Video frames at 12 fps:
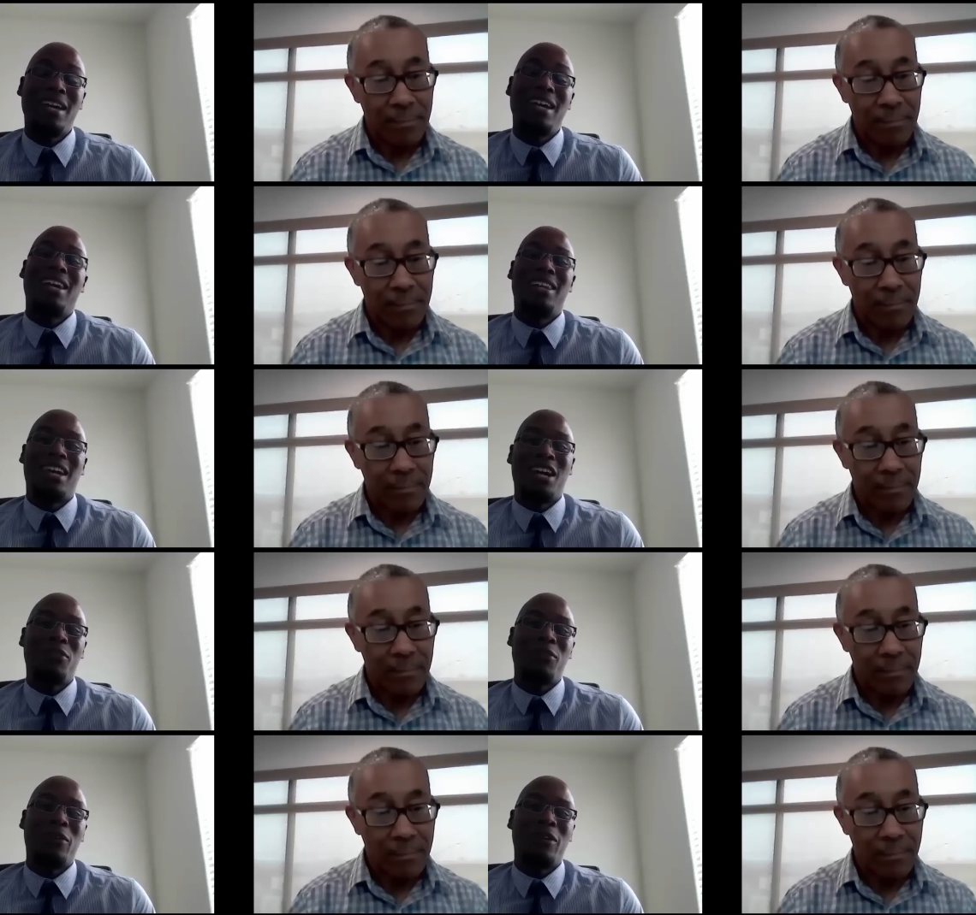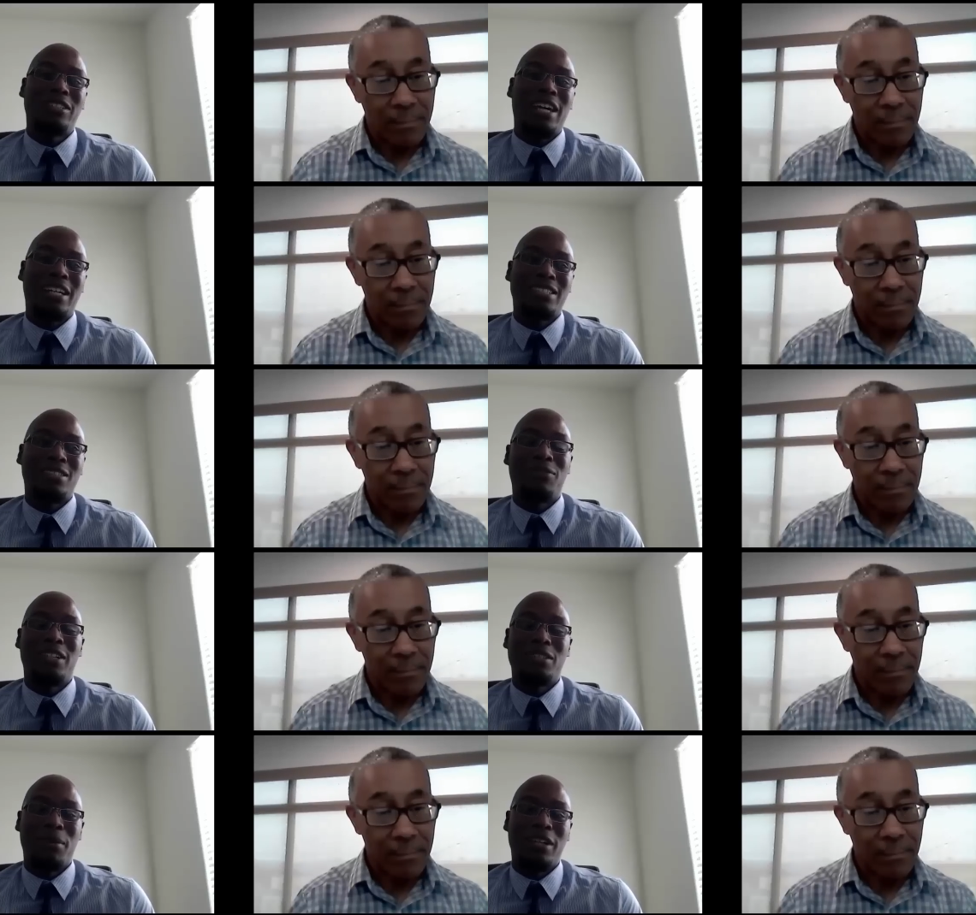Speaker 1: in the Air Force, I actually
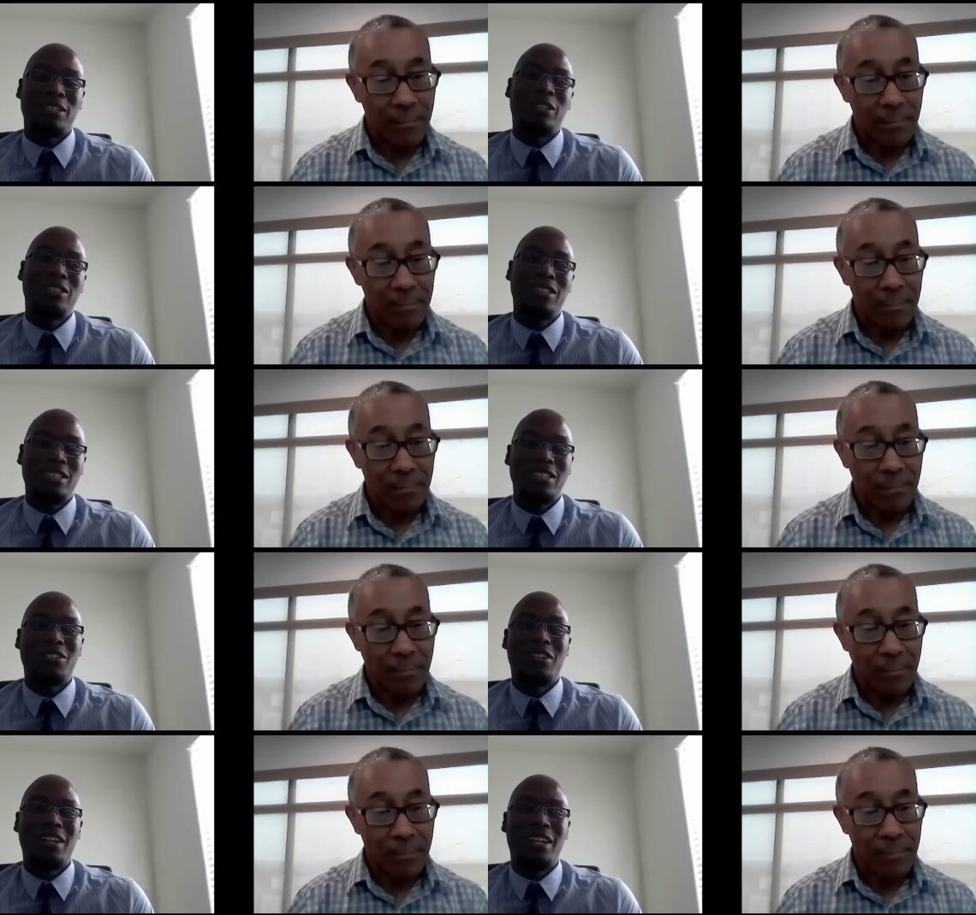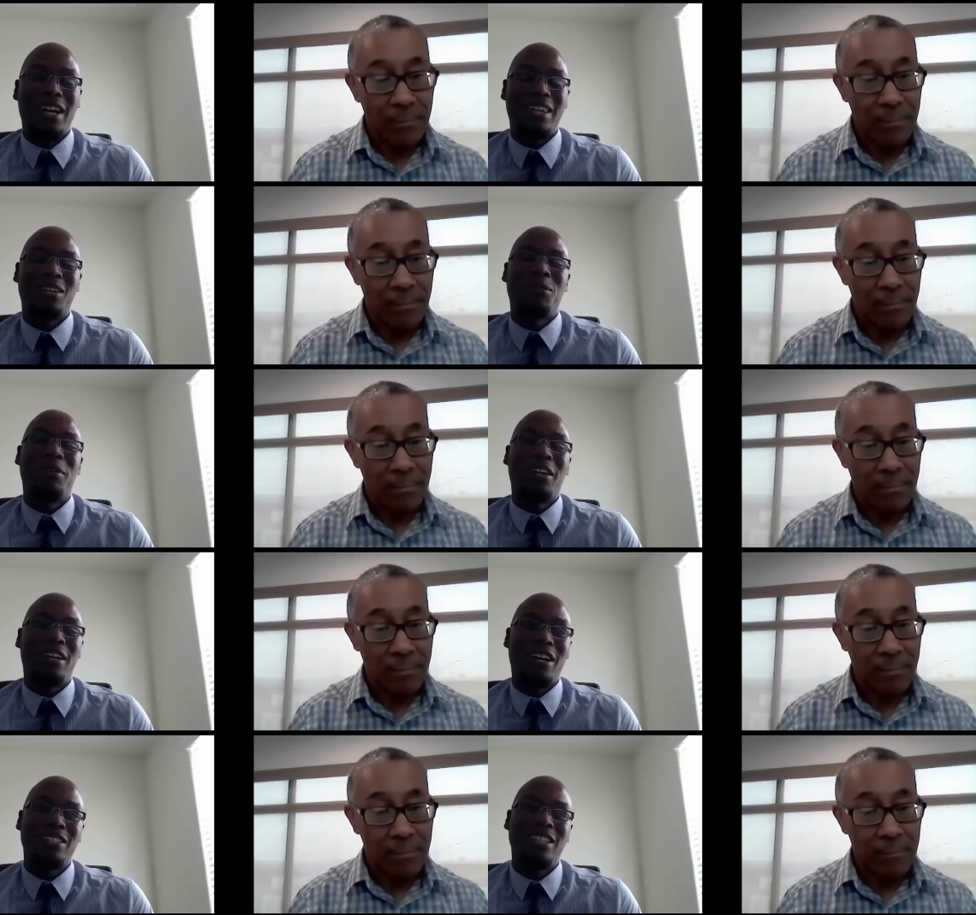finished my associate's degree at the Community
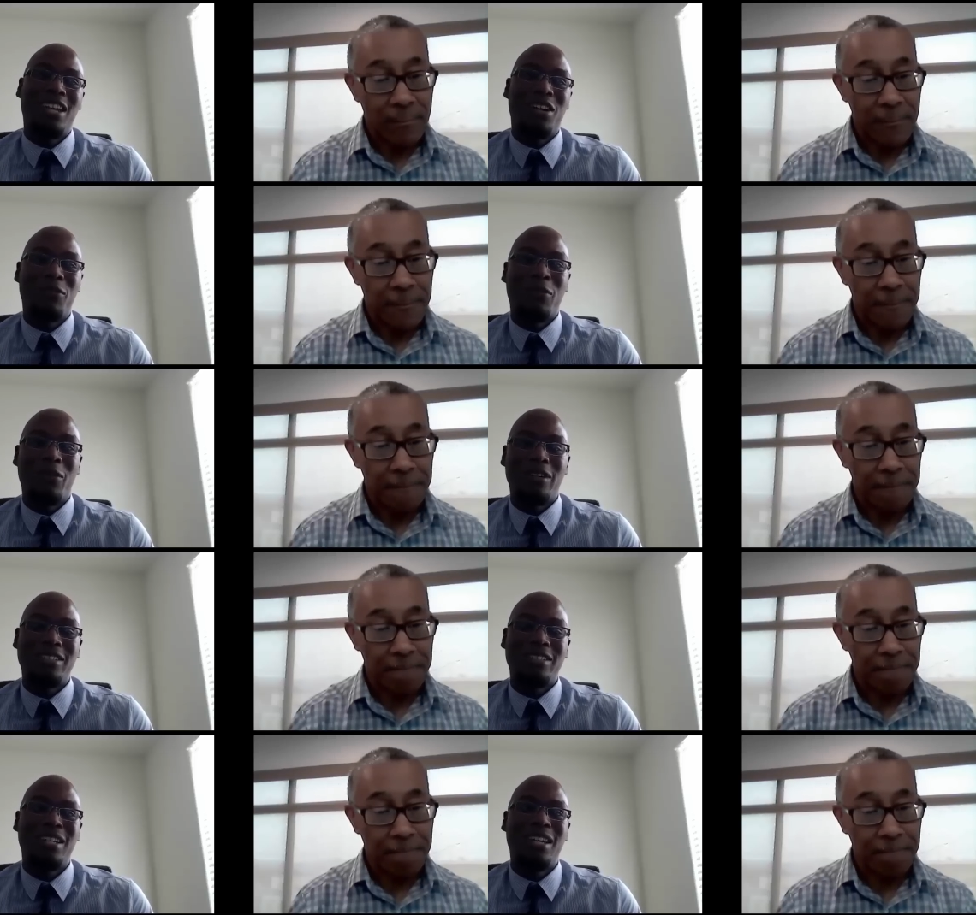College of the Air Force,